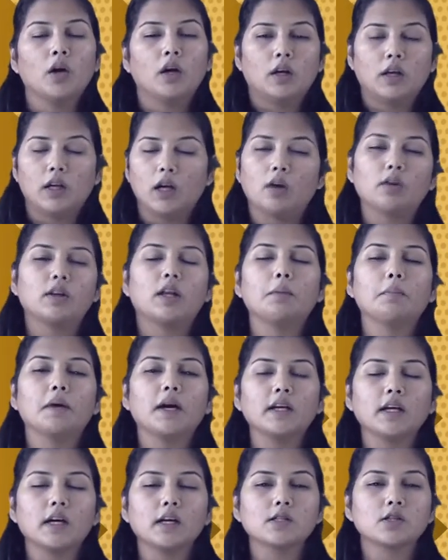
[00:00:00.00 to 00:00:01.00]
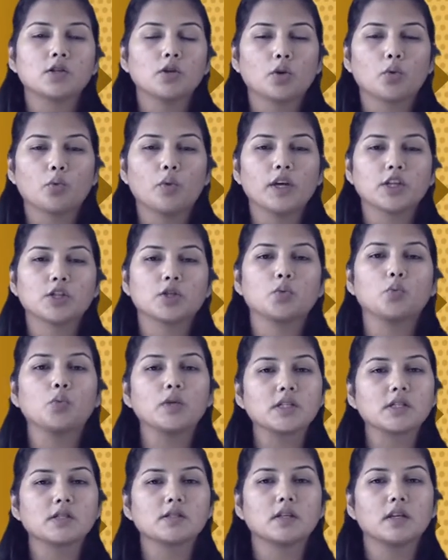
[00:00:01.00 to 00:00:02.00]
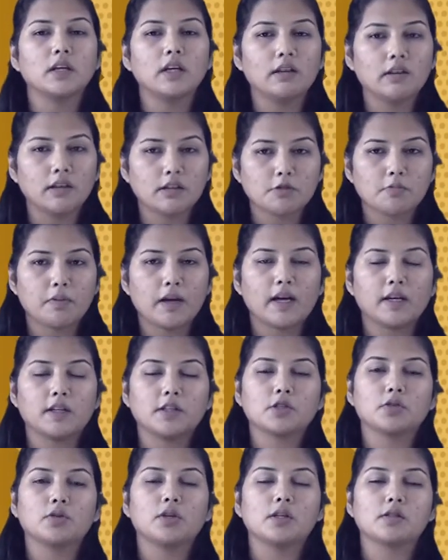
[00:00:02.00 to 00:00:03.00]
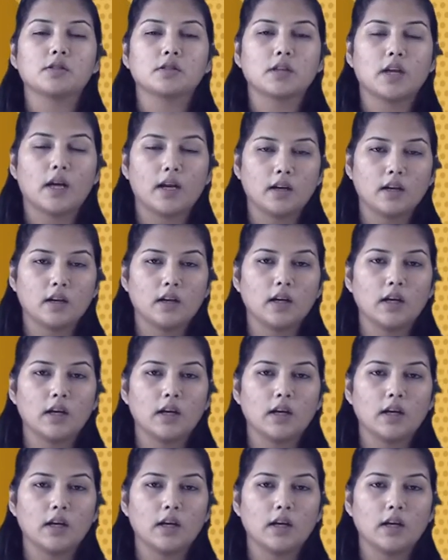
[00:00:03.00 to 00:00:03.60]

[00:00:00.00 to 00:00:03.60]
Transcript: Now they might ask you a question, which is the nearest planet to the sun?